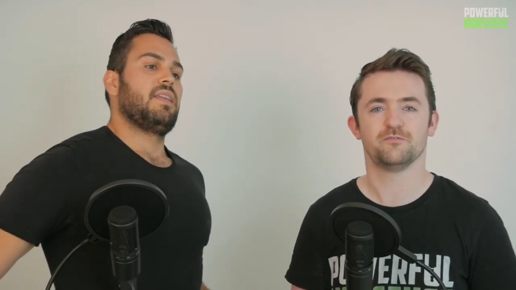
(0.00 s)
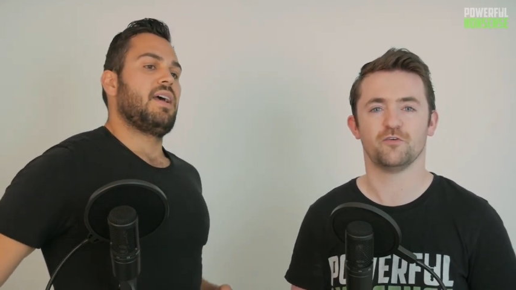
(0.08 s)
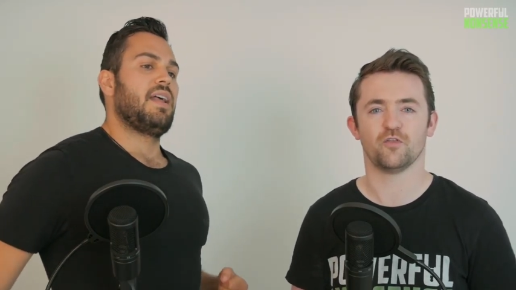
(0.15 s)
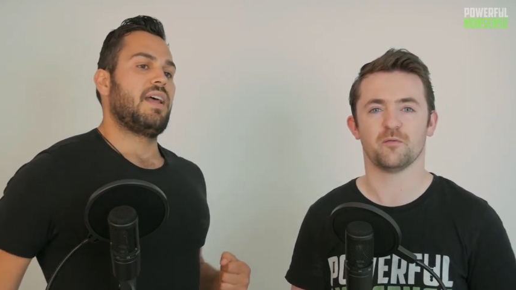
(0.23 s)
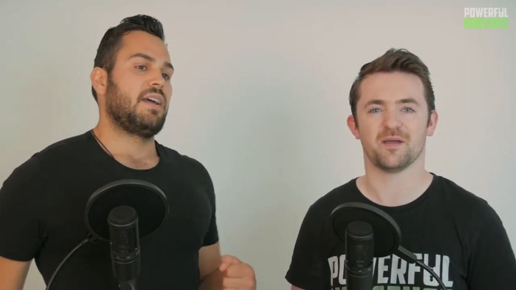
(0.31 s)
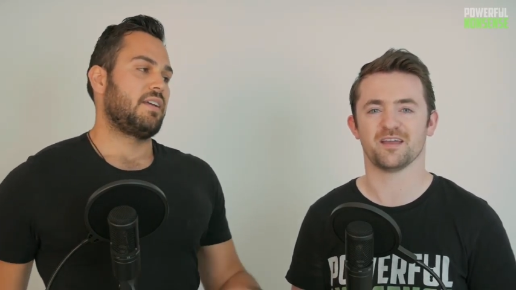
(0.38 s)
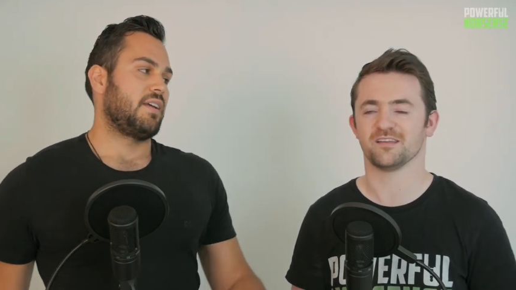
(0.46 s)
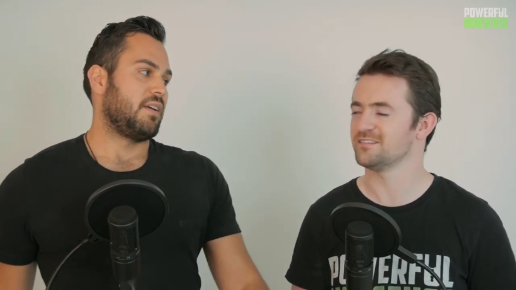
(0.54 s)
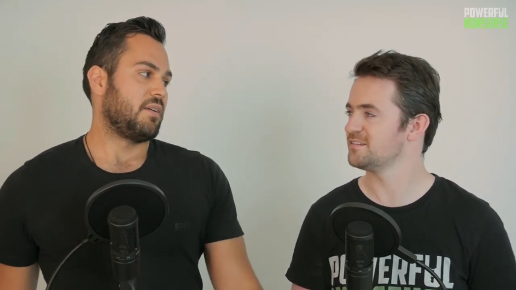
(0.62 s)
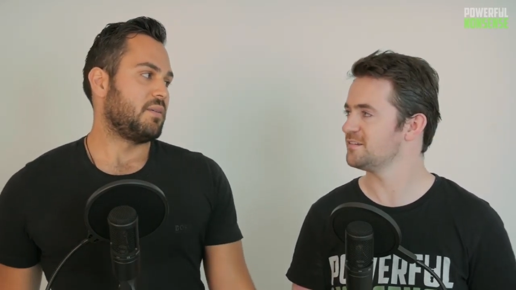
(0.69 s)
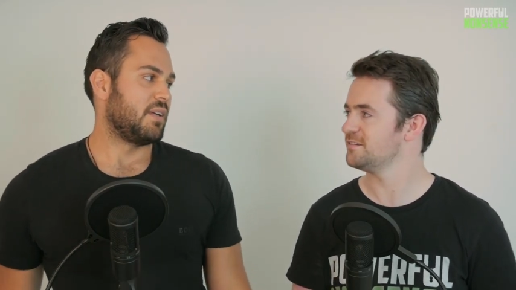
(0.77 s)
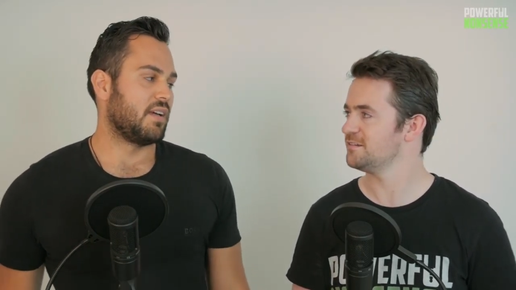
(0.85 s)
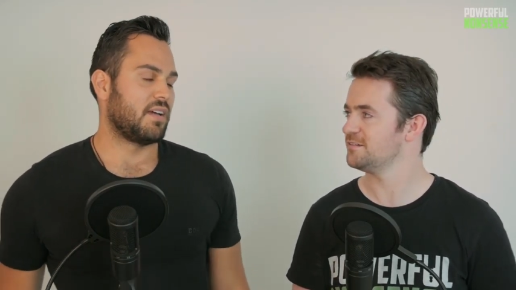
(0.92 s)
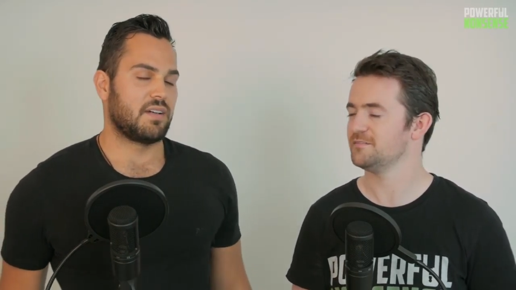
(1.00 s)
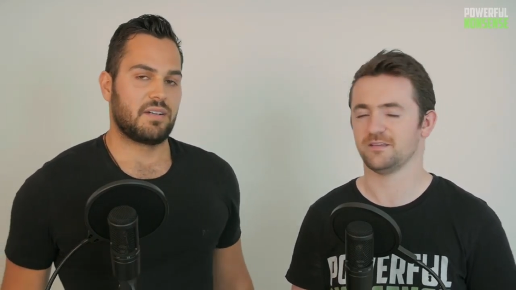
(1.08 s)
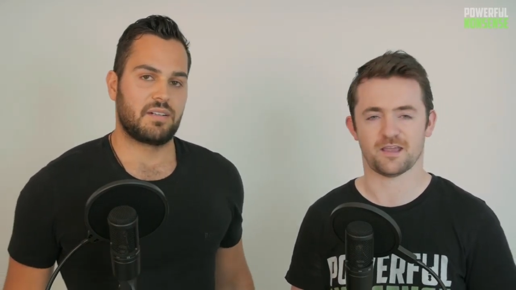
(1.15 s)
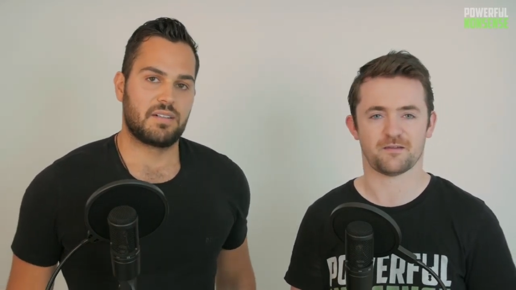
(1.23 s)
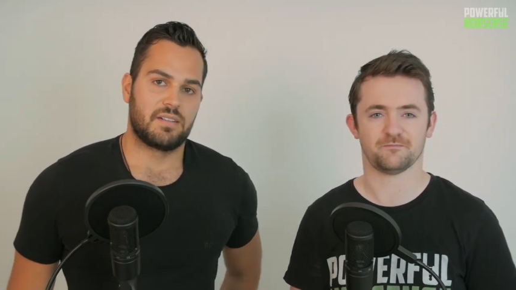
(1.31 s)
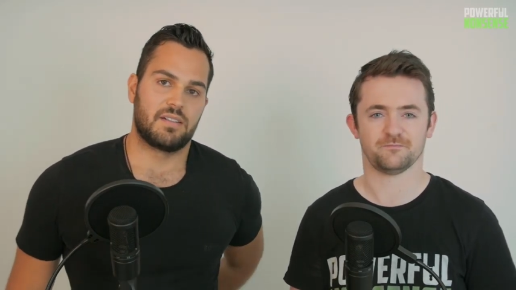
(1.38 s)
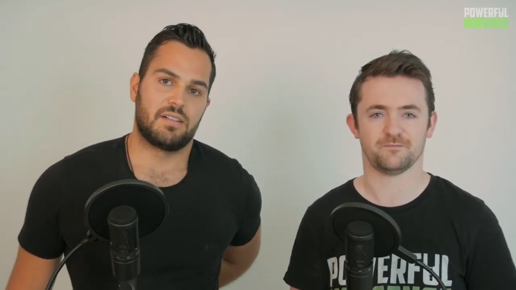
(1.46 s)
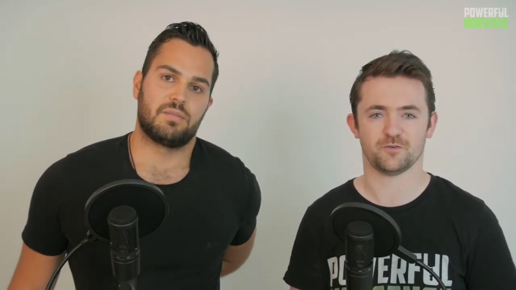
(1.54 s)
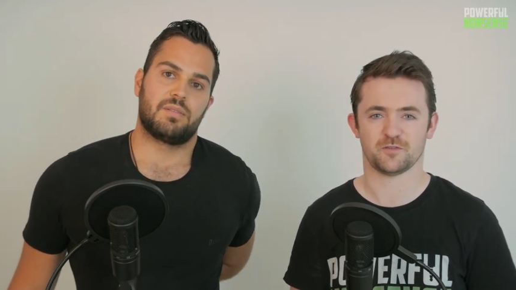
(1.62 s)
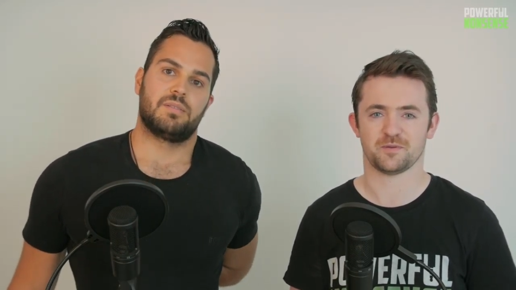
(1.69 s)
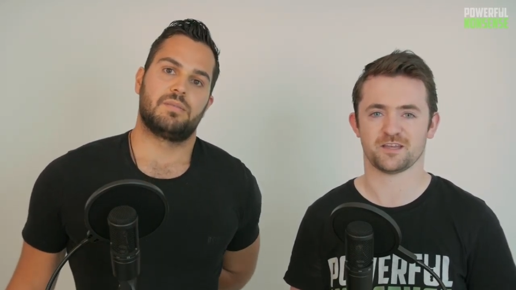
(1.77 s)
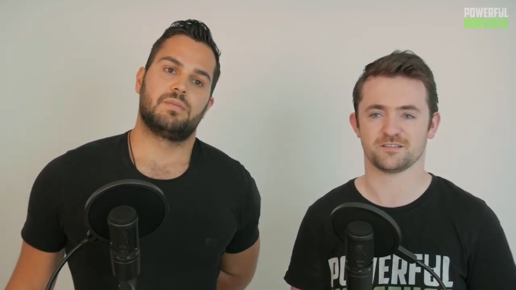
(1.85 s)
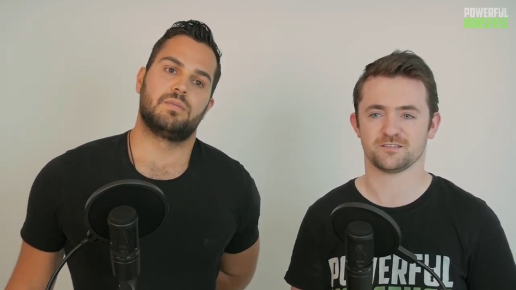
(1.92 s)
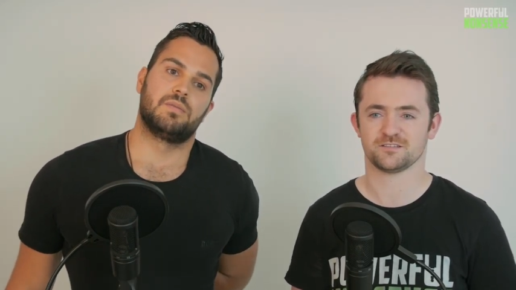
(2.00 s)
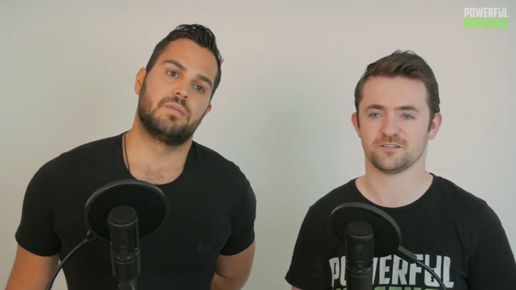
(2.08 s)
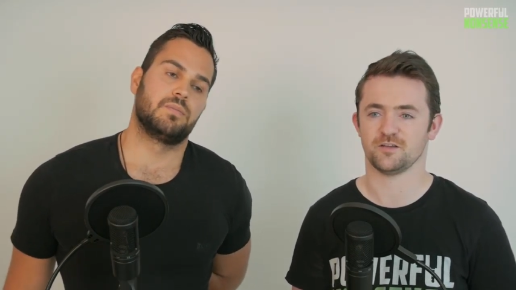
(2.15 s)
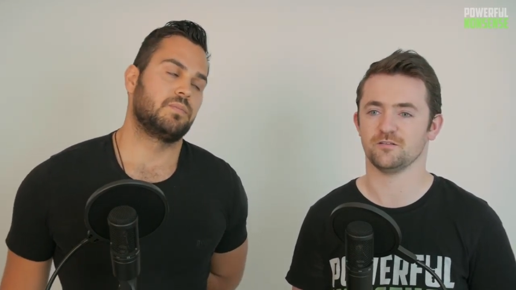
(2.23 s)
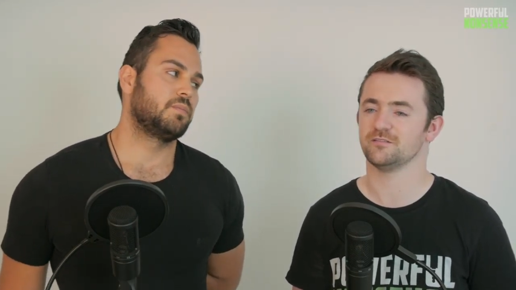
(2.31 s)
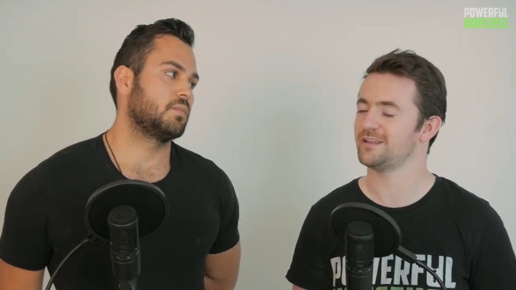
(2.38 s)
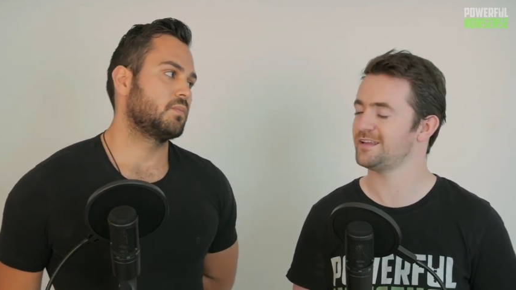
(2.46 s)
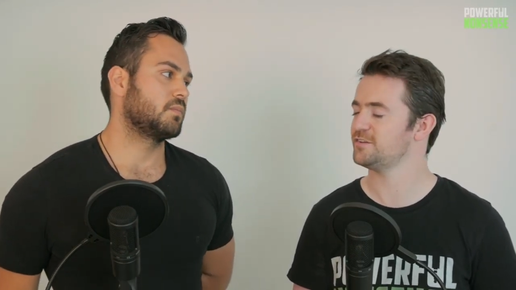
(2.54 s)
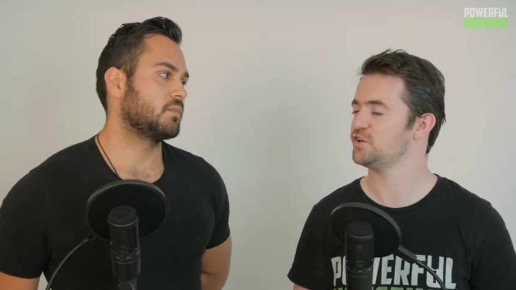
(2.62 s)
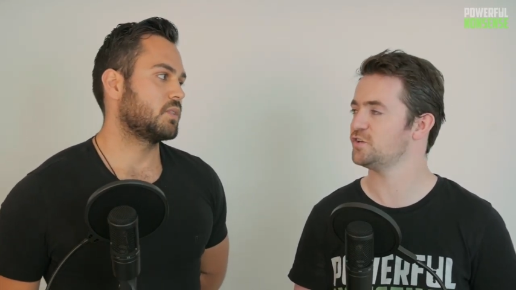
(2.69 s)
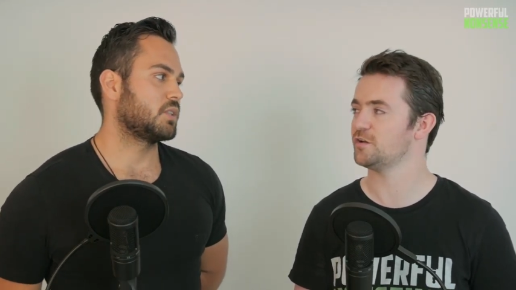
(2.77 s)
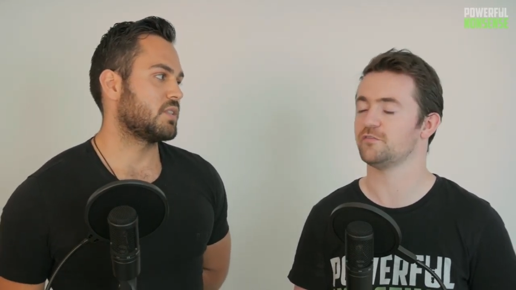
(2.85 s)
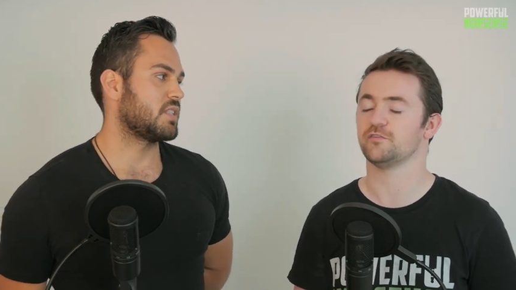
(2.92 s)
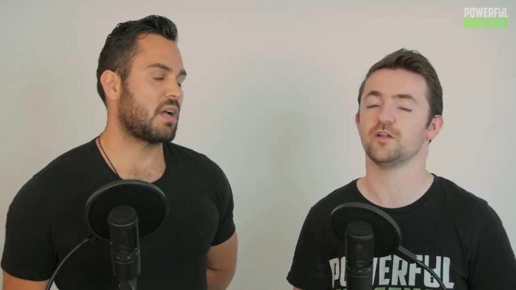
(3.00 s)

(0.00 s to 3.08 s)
Speaker 1: the for the best. You. Yeah. Yeah, for the best. So that's your tough